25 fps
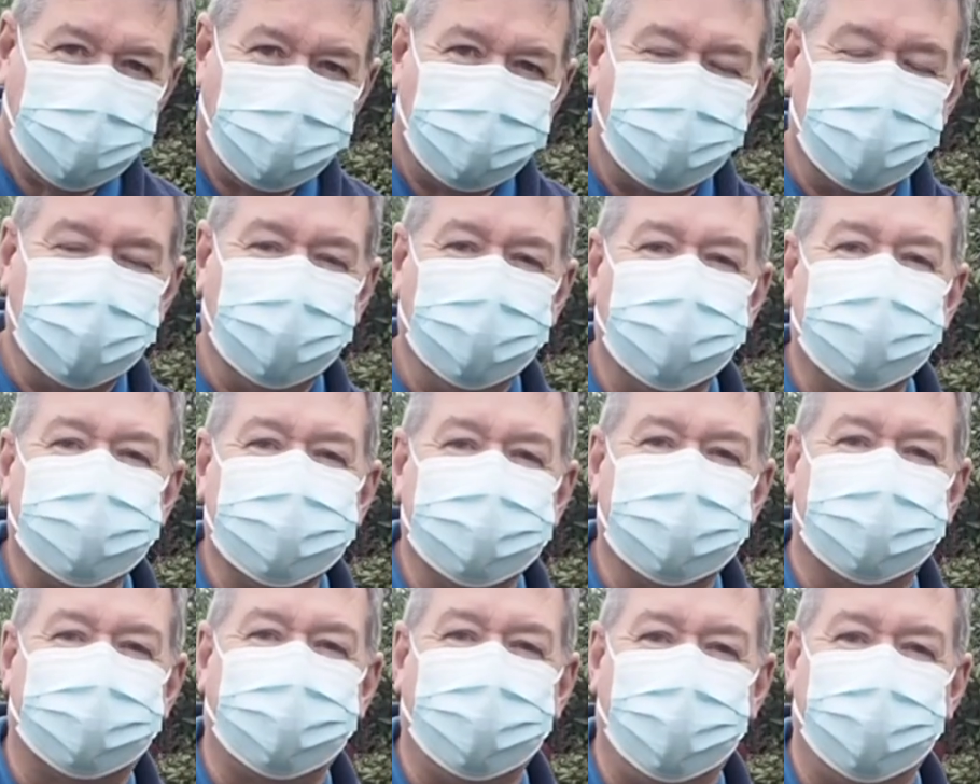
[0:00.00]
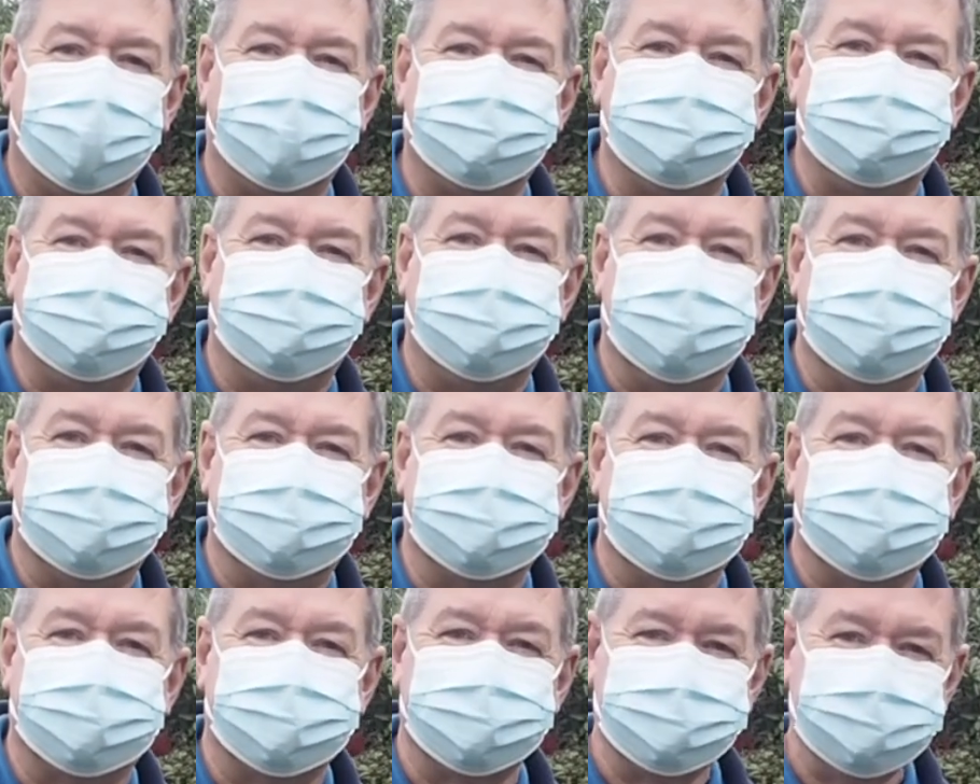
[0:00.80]
We're looking at garden
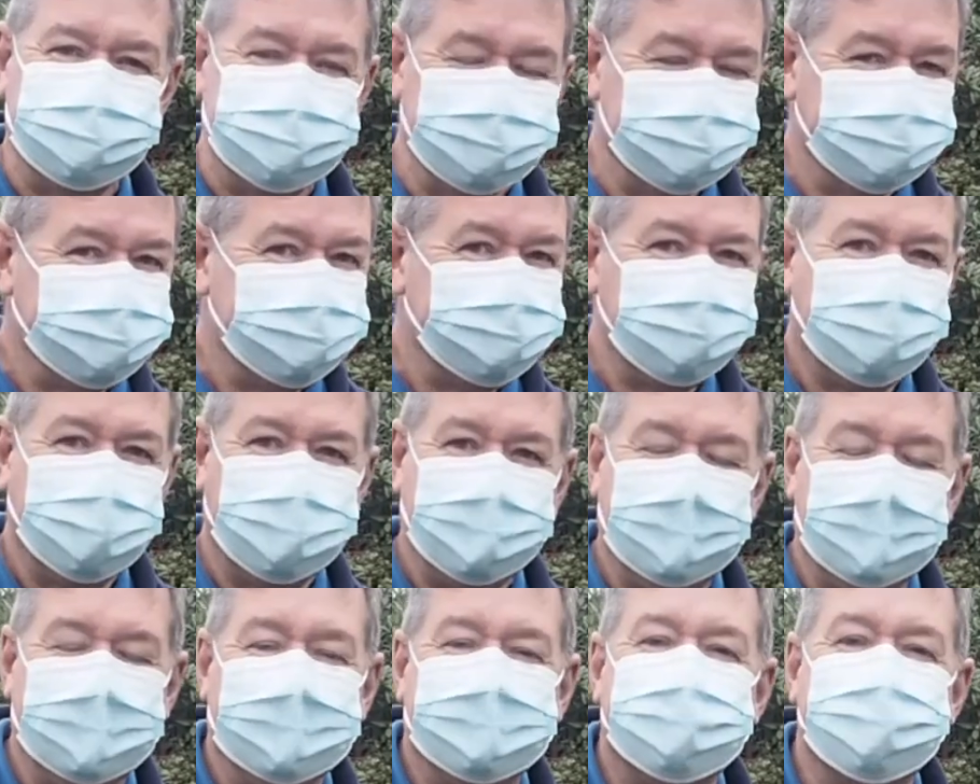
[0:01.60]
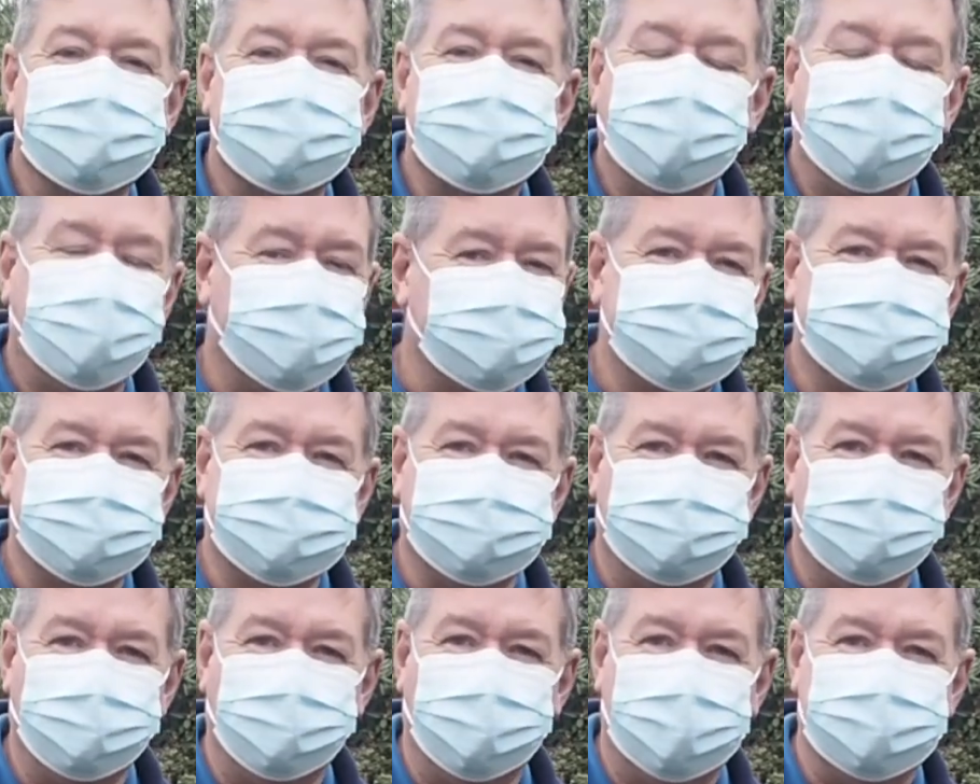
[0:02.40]
feeders. There's lots of
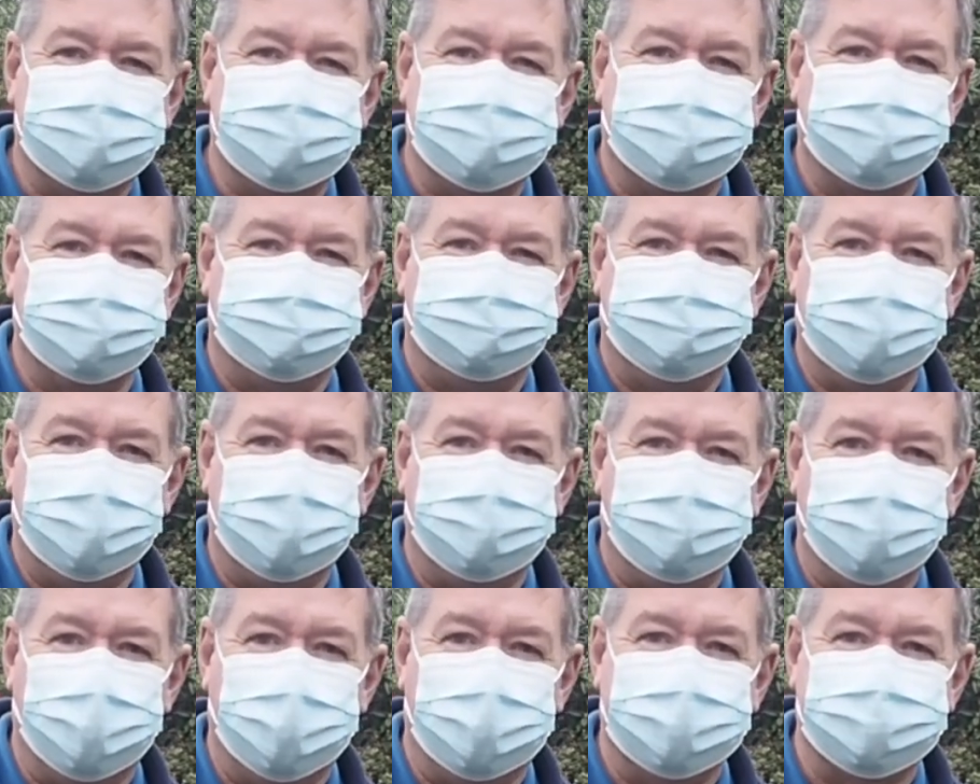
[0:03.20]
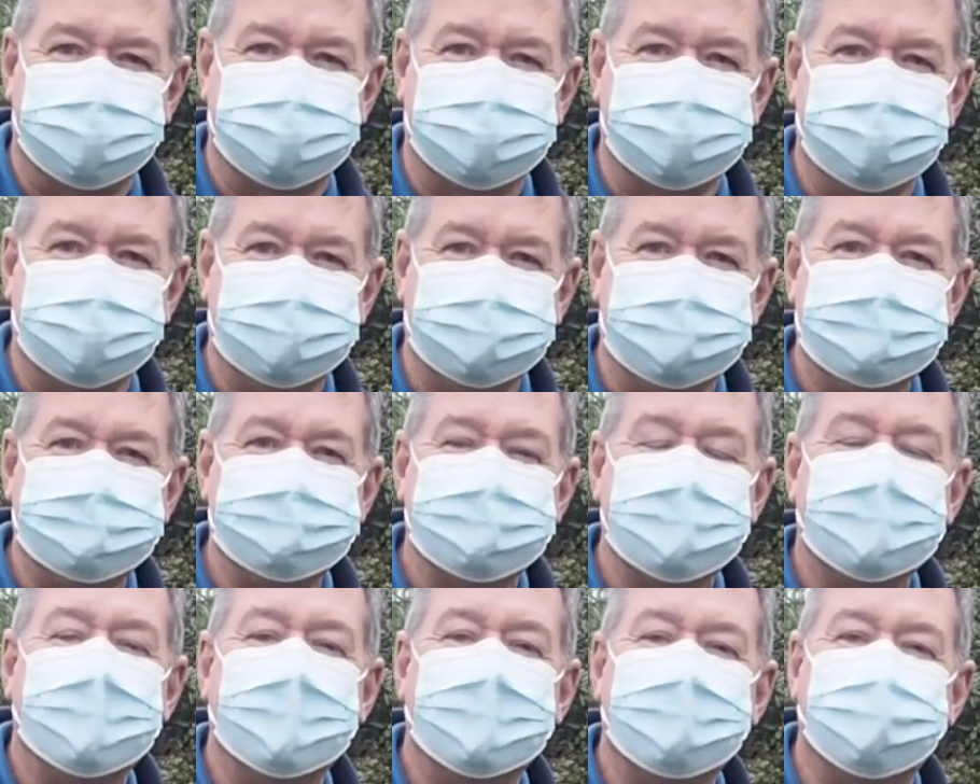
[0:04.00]
different ways you can feed birds,
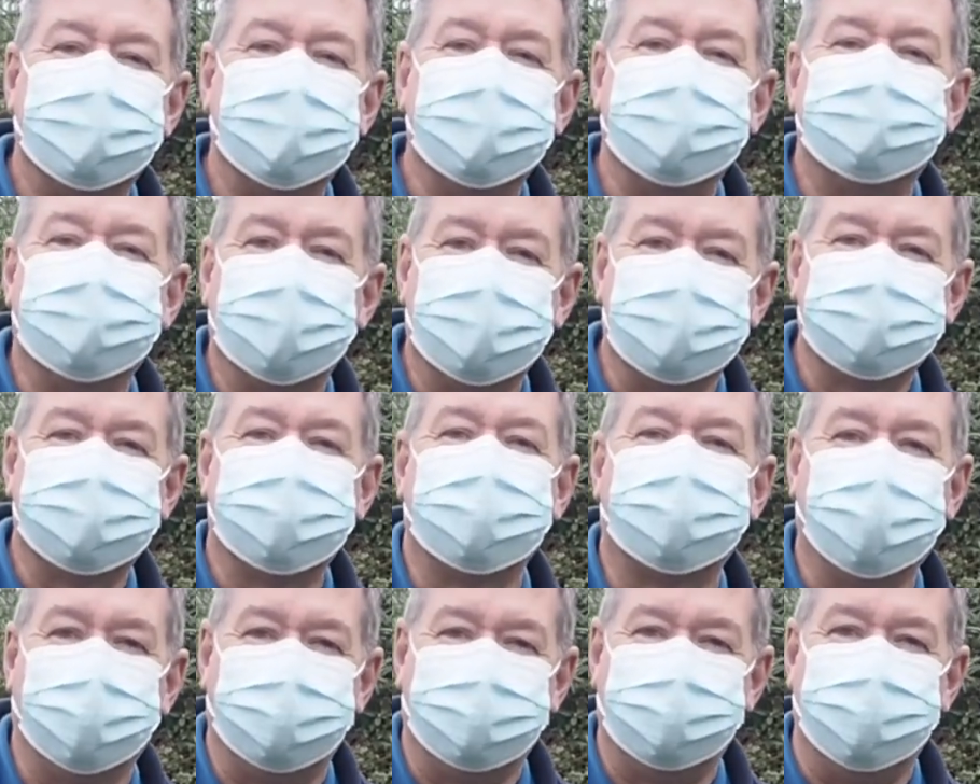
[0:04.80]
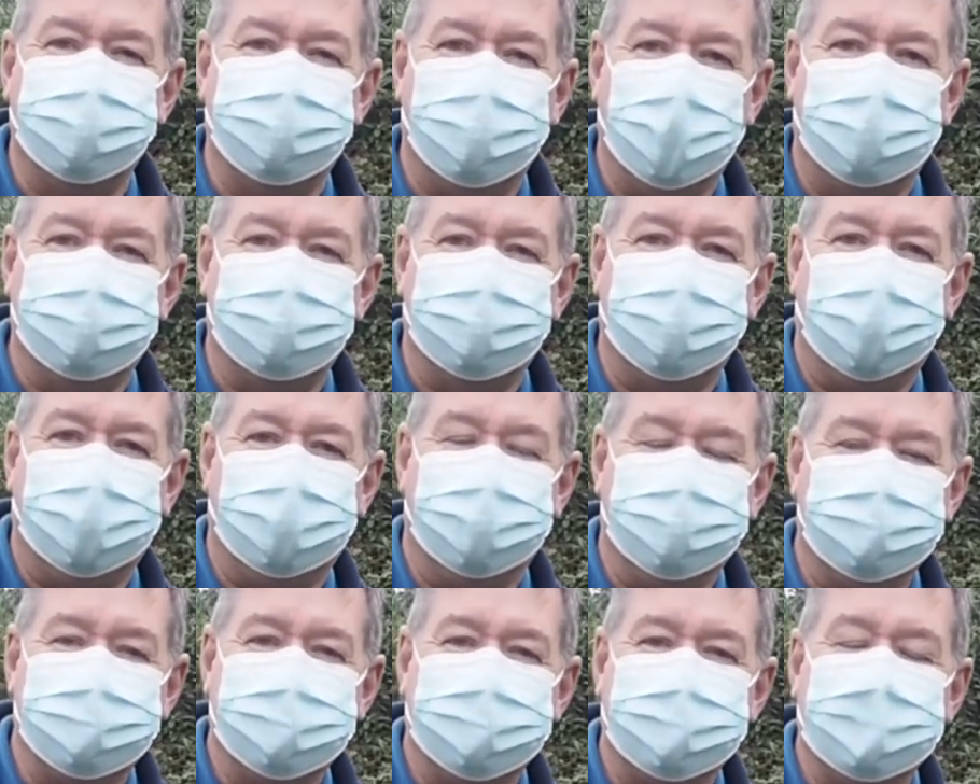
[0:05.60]
but you've also got to remember,
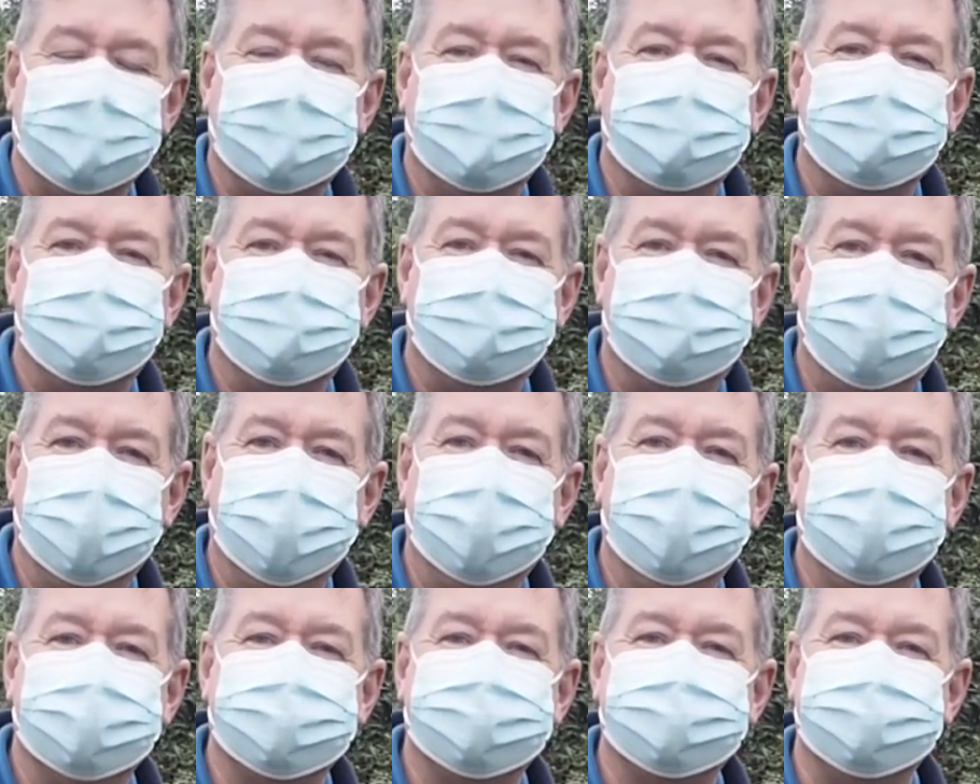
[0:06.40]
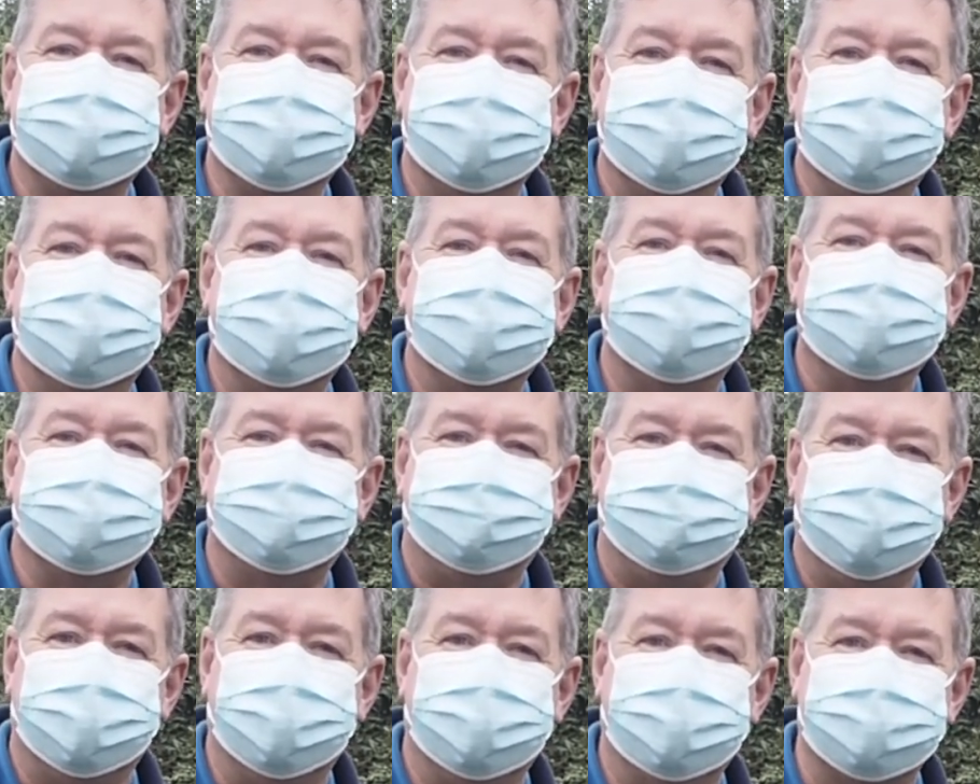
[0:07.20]
birds need to
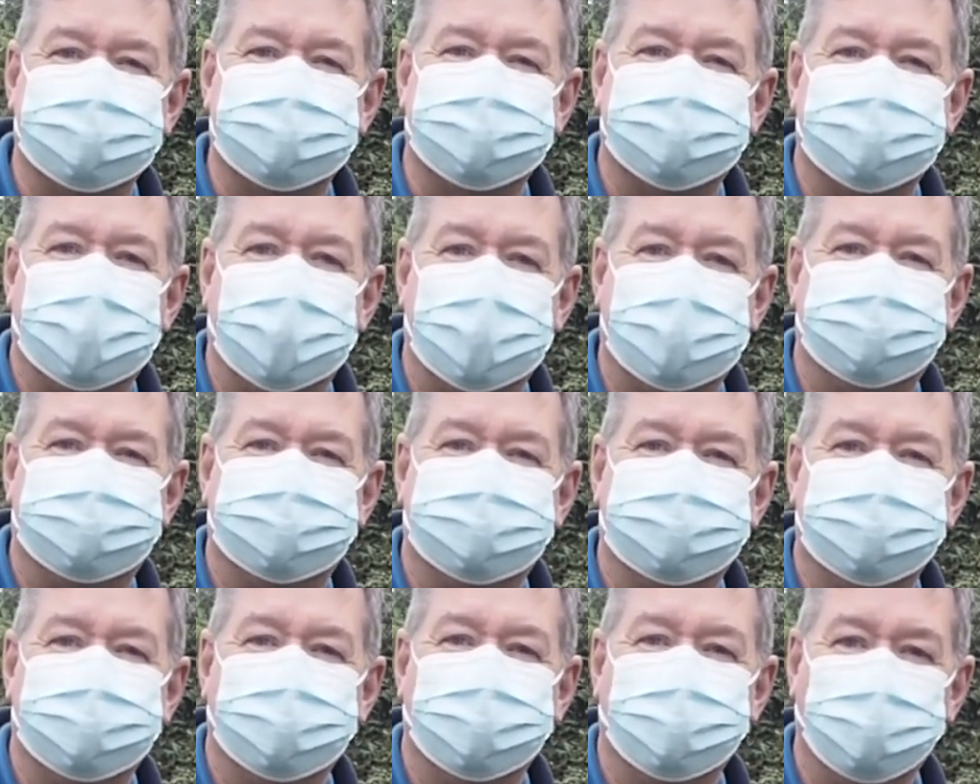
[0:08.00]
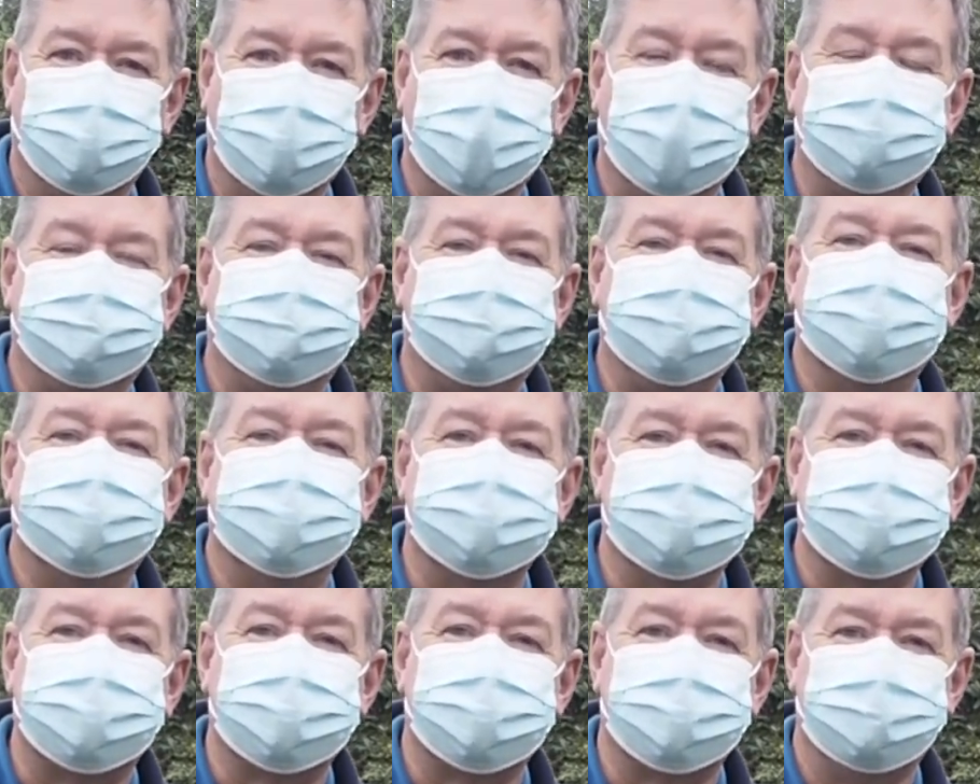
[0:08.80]
feel safe. We're feeding
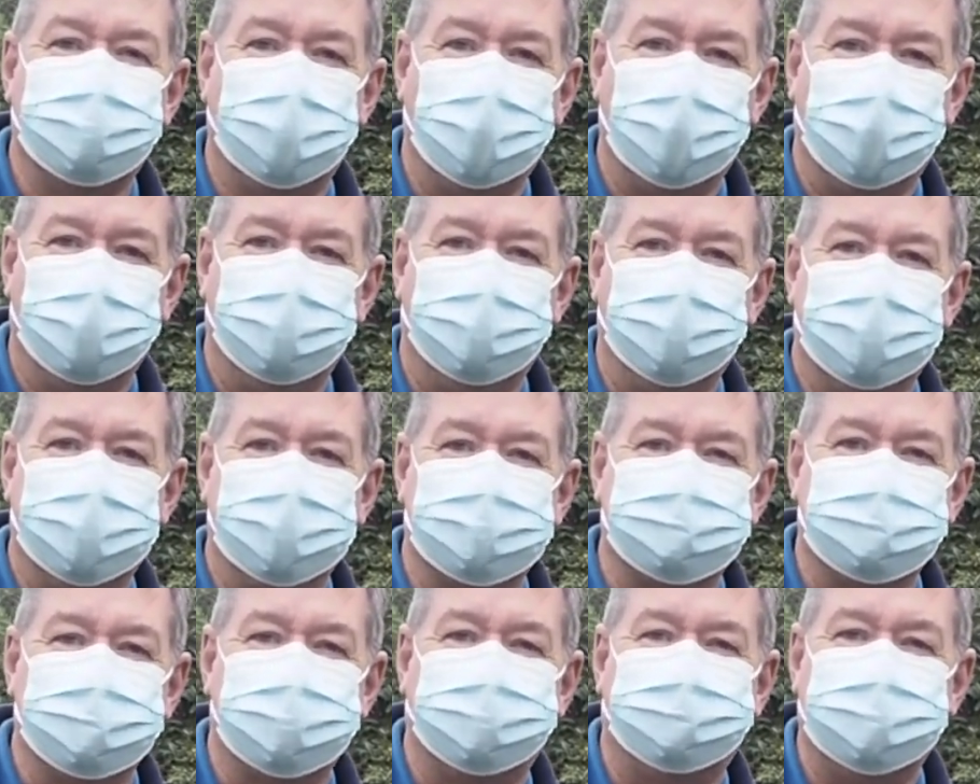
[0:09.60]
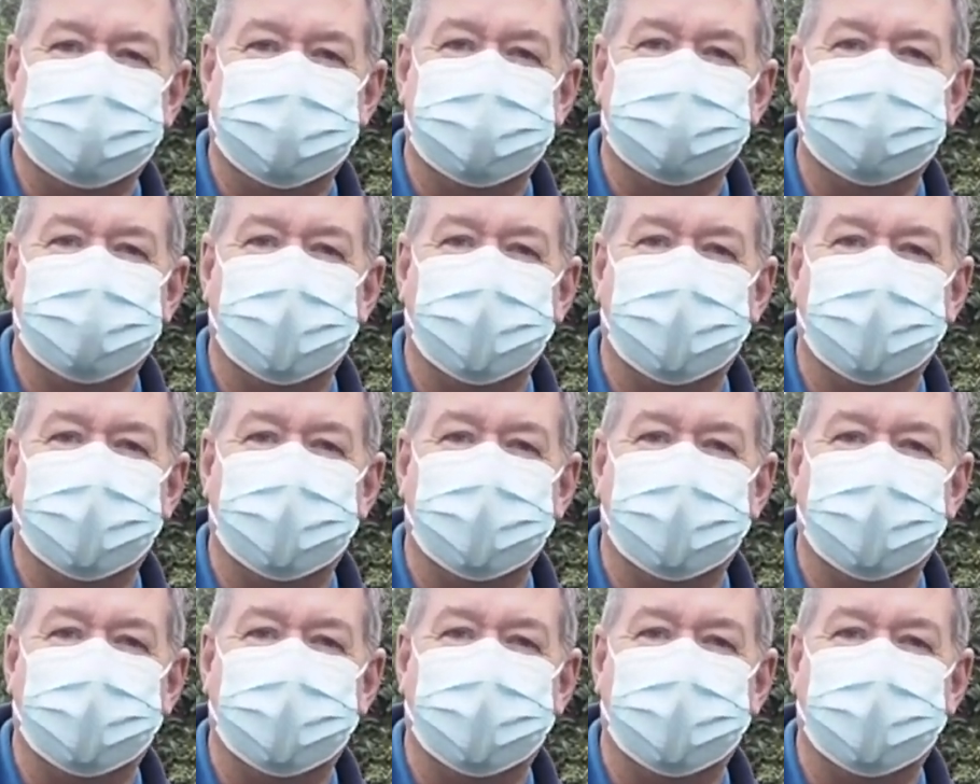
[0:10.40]
small birds, we're feeding